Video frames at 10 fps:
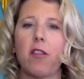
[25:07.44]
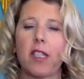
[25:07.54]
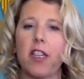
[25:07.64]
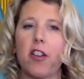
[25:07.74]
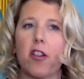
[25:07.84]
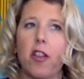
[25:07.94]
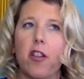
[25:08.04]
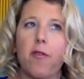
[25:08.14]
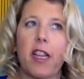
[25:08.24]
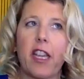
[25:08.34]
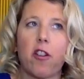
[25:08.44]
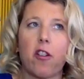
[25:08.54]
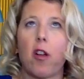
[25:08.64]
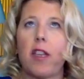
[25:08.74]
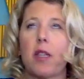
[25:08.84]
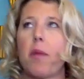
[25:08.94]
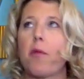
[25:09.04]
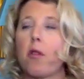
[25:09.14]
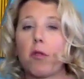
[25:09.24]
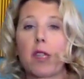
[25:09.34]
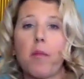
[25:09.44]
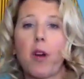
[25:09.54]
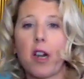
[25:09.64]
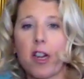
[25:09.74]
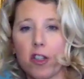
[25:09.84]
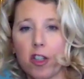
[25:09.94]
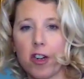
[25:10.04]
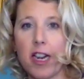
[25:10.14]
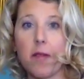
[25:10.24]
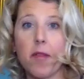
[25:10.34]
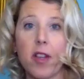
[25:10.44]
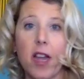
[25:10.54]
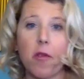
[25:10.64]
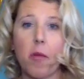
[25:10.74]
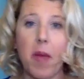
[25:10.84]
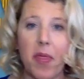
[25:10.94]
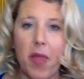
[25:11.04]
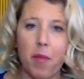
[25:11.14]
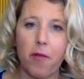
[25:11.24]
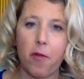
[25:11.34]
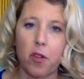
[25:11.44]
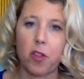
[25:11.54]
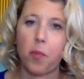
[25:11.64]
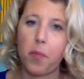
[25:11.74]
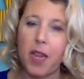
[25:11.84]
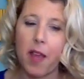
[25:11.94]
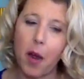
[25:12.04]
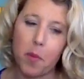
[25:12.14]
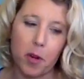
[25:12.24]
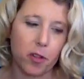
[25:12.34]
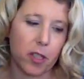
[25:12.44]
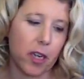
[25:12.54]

said, you feel like these people are really a part of your journey, even though you haven't met them before. So be that person.